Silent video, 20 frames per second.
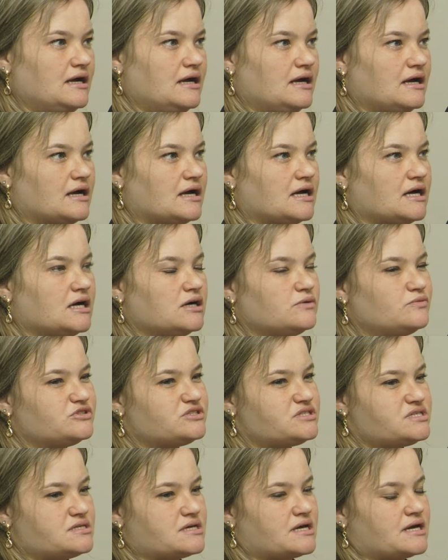I
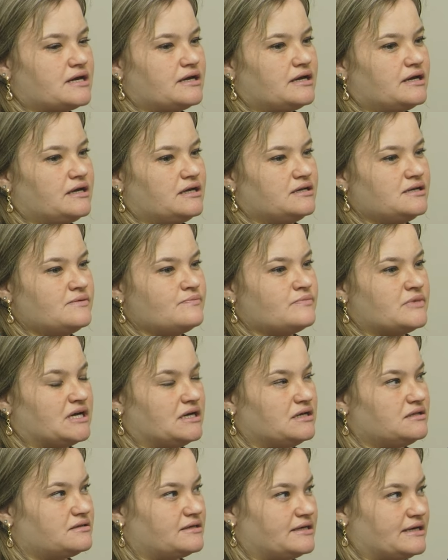would say any
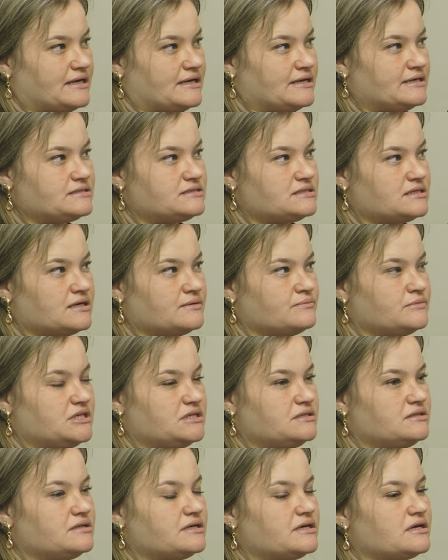male cat. I
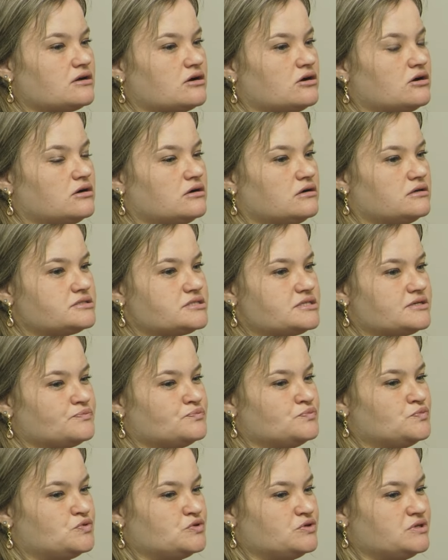mean, there are
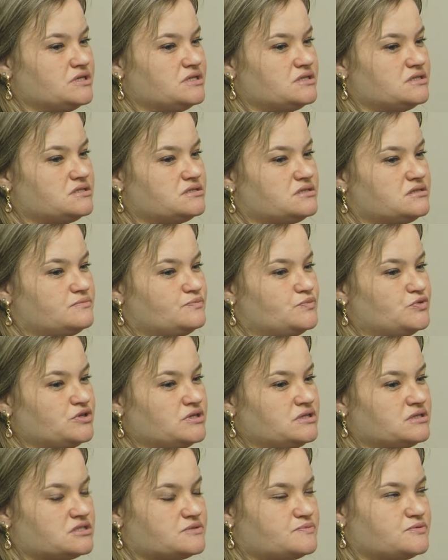some
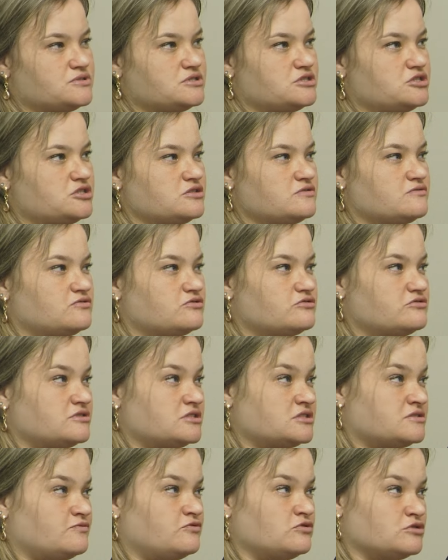predisposition
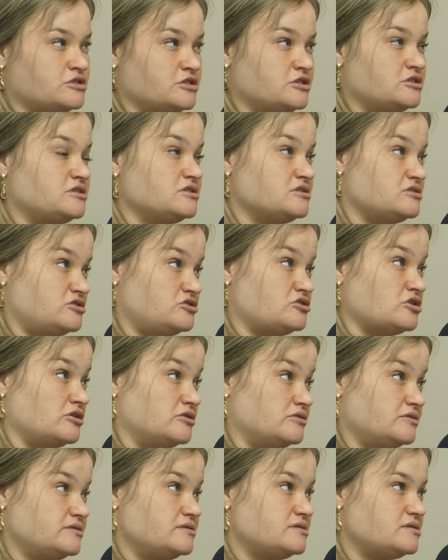for certain
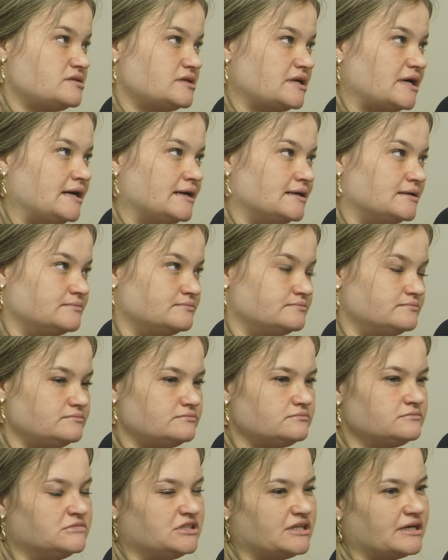stones.
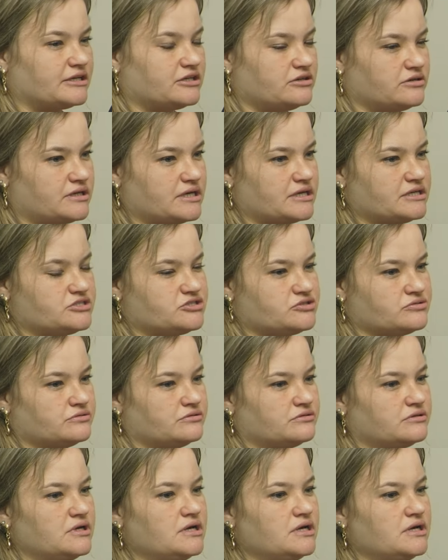Like you get your